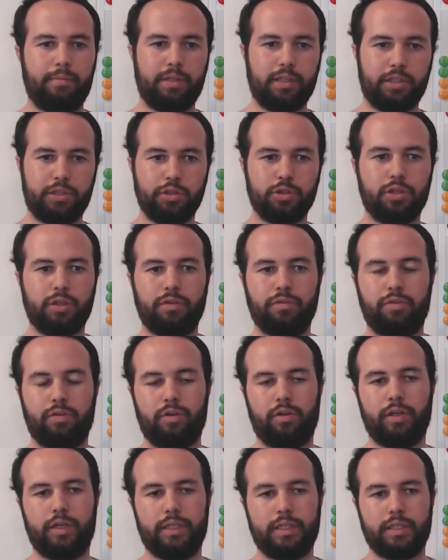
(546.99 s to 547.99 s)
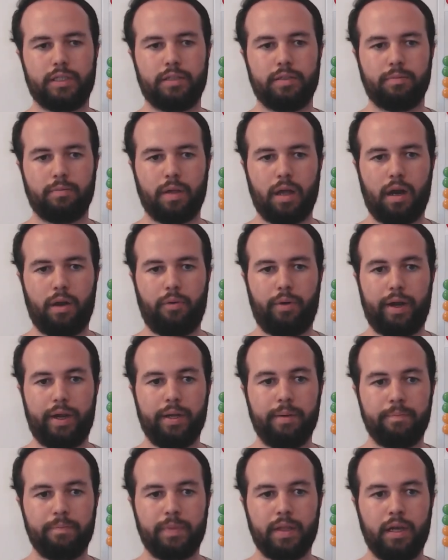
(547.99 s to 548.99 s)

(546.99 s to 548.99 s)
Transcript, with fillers: is using for this array.